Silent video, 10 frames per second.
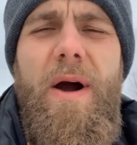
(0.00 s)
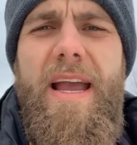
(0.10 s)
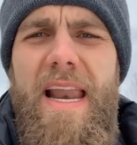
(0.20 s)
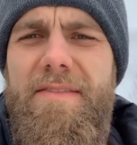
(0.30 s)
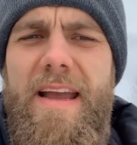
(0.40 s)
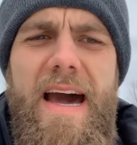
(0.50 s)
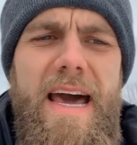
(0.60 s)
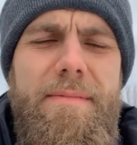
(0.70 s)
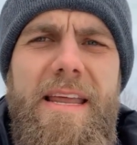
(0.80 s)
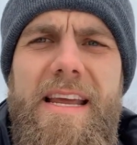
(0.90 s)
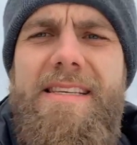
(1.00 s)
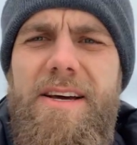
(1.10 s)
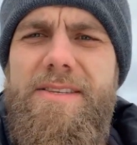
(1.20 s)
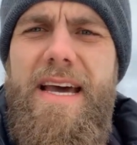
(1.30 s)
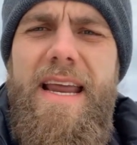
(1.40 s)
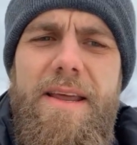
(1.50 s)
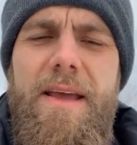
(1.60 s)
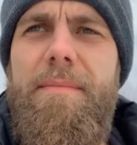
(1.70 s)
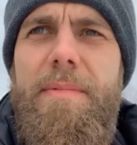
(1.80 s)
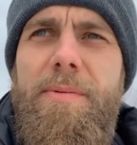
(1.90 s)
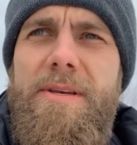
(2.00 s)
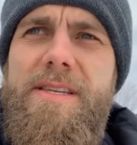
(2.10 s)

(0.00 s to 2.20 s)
what kind of economy it is outside, people